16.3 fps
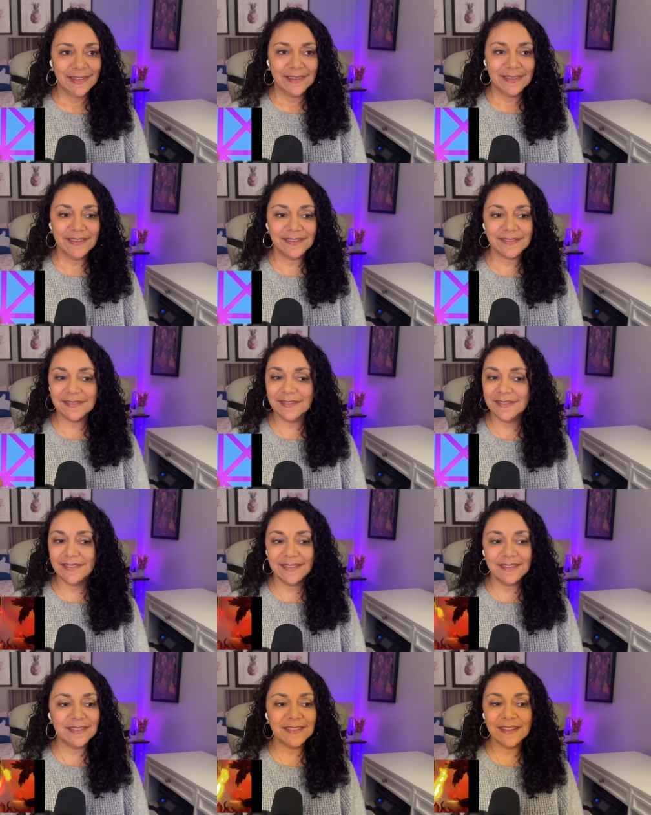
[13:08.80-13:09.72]
This
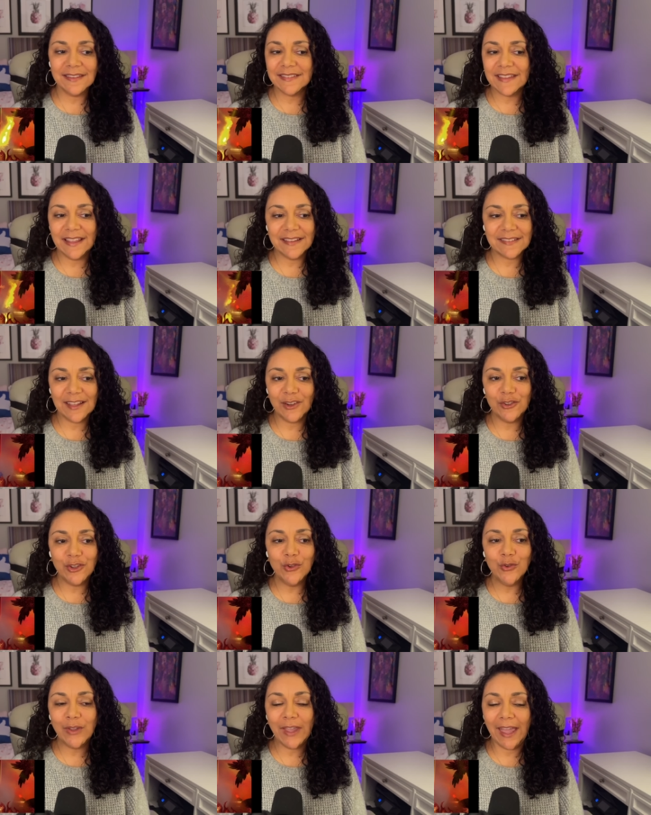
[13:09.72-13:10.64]
does not sound
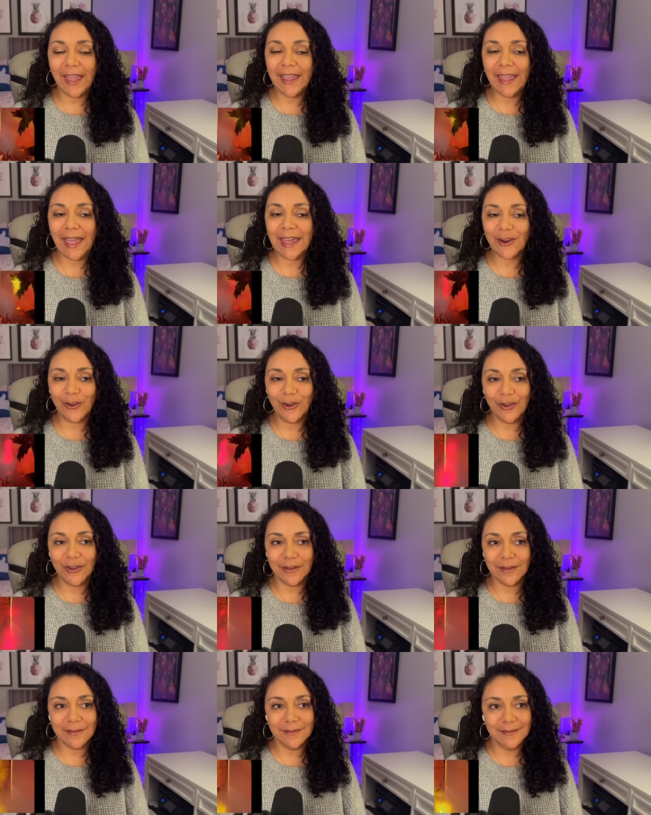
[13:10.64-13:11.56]
UK at
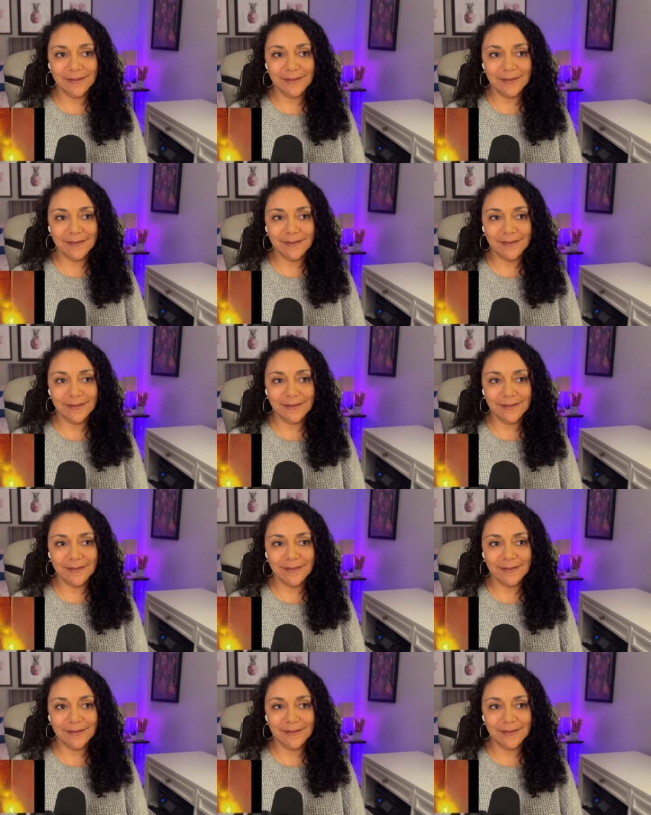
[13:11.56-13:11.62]
all.